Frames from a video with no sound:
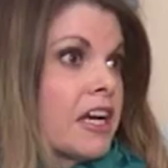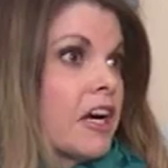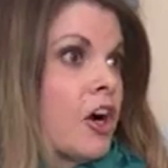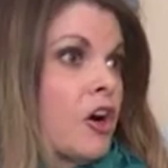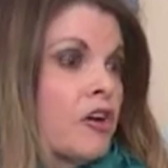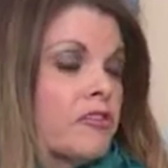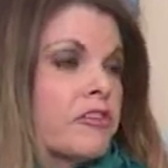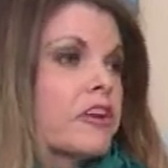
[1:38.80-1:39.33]

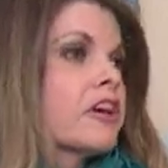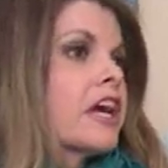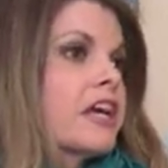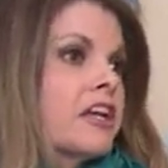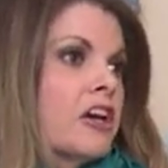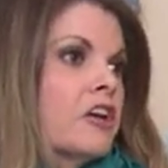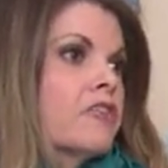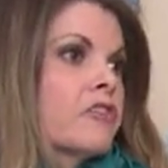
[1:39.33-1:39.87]
Chizik
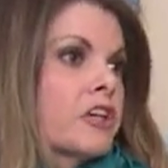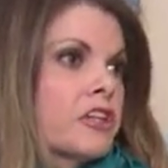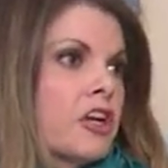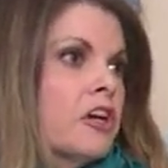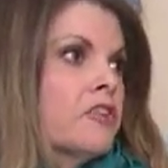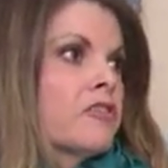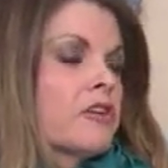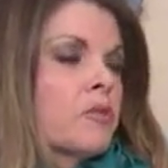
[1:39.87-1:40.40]
says the cuts
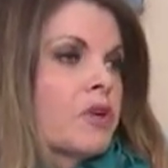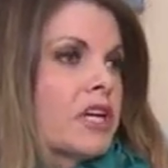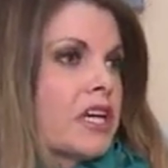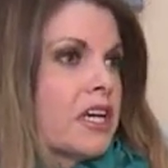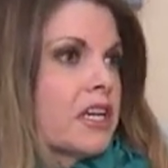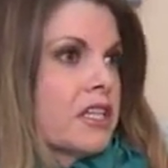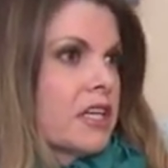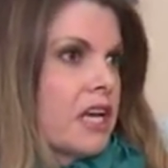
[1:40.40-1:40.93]
will also
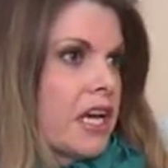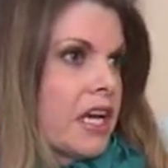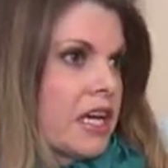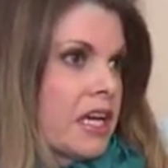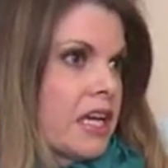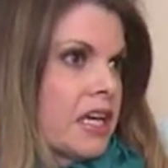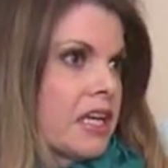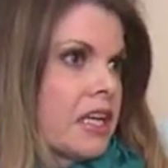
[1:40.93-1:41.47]
affect
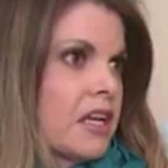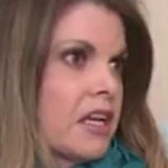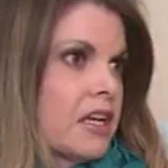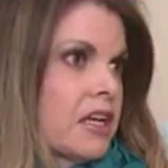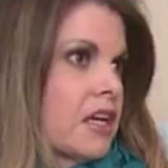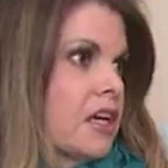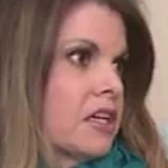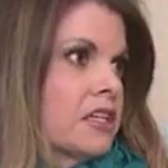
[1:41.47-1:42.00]
insured
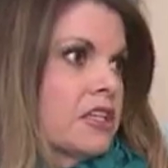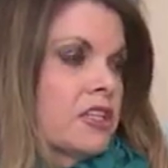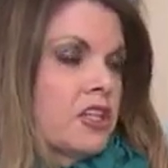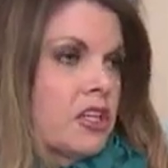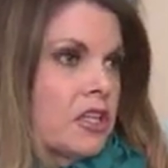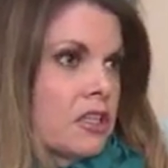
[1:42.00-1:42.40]
patients